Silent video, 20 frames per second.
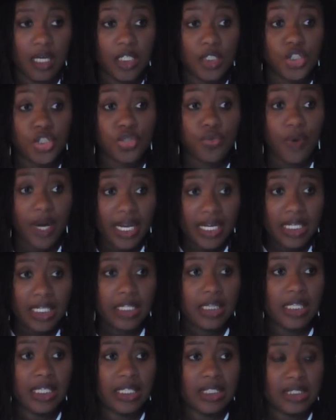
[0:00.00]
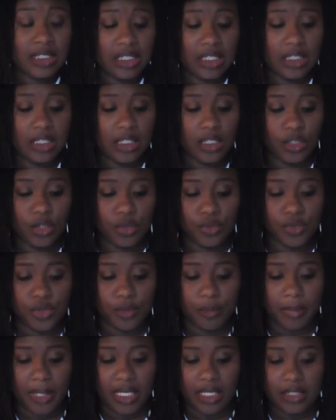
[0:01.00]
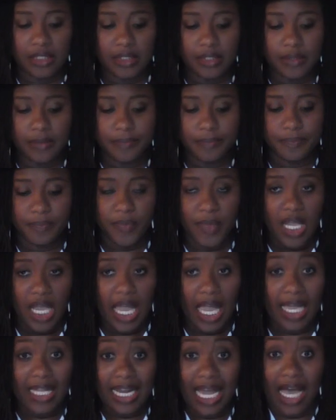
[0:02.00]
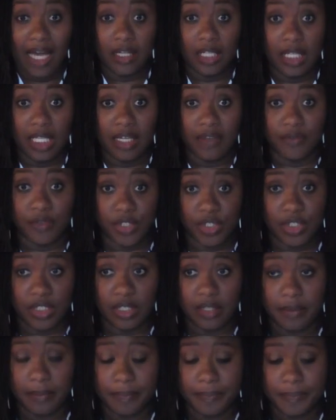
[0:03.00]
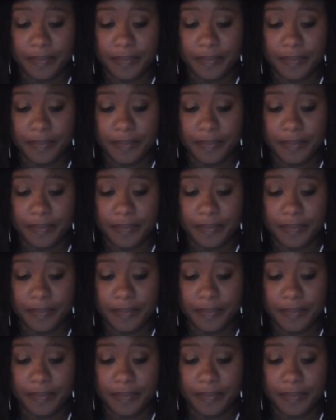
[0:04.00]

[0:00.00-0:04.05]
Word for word: training the intended user base and how to leverage them.